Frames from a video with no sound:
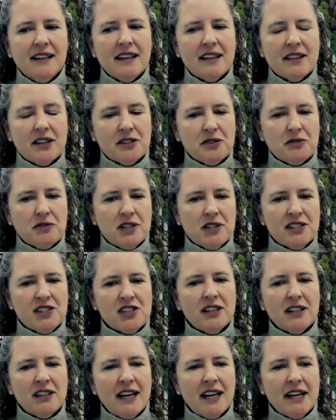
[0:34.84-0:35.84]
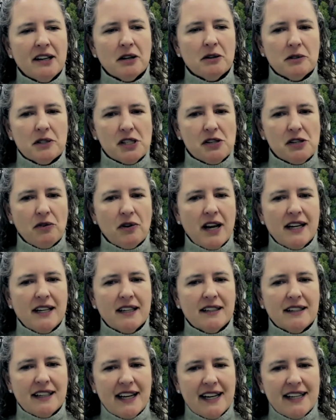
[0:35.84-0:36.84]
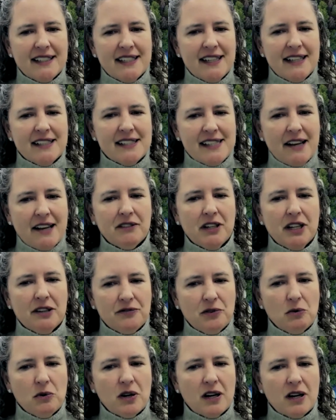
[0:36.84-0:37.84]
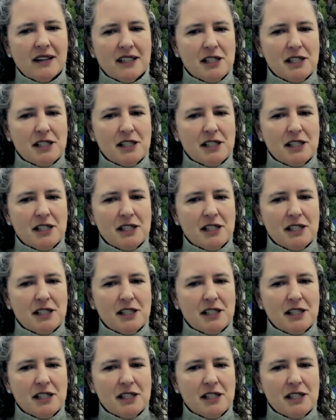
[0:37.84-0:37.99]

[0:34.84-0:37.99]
The traditional IRA was created in 1974.